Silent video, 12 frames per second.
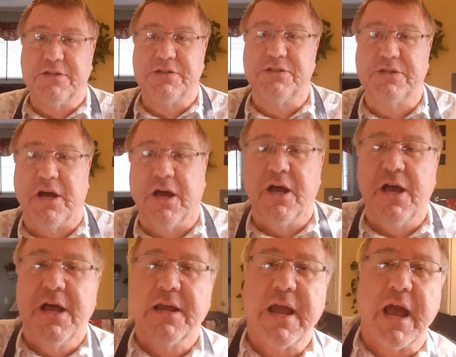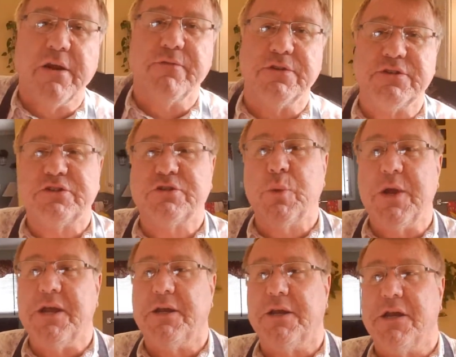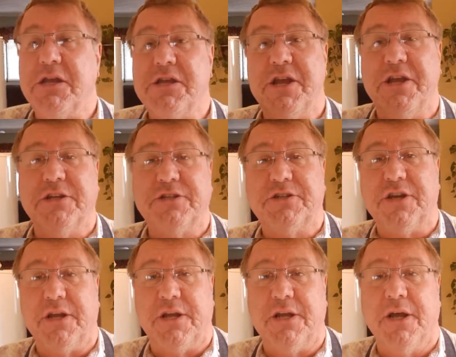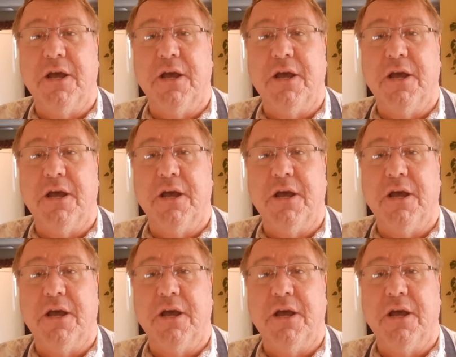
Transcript: is a kind of a sweet, yeasty